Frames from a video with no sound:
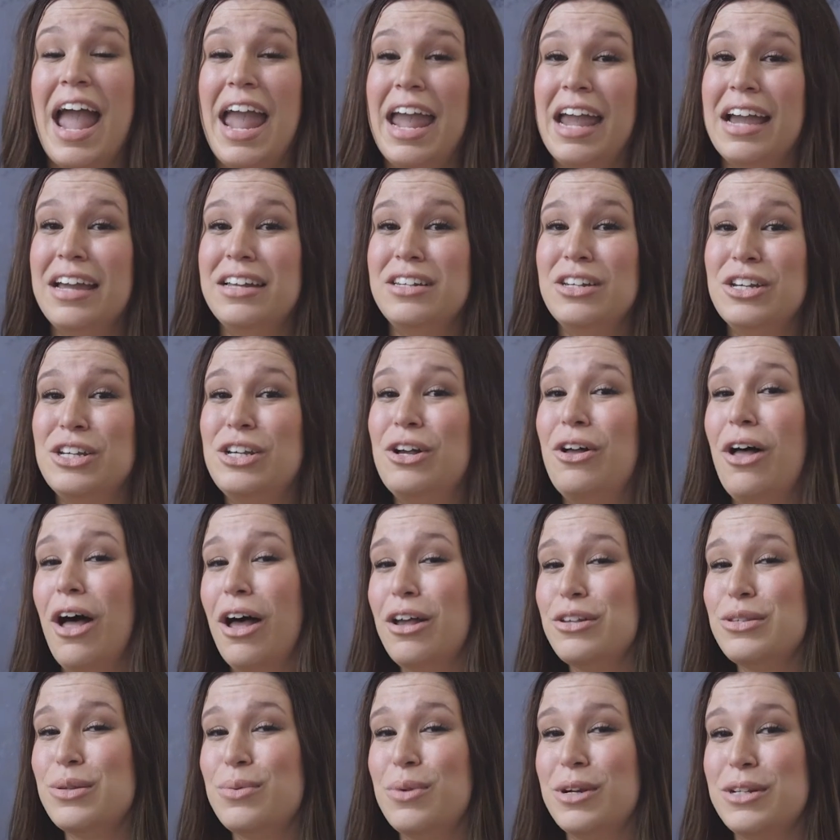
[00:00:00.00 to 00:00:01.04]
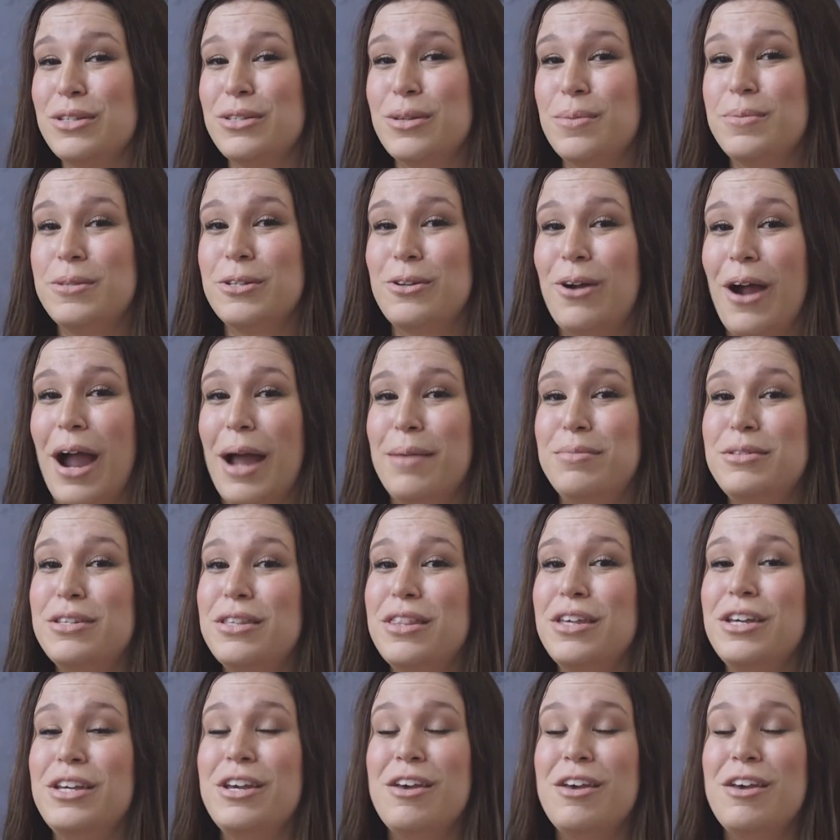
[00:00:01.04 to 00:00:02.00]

And you'll also want to subscribe to the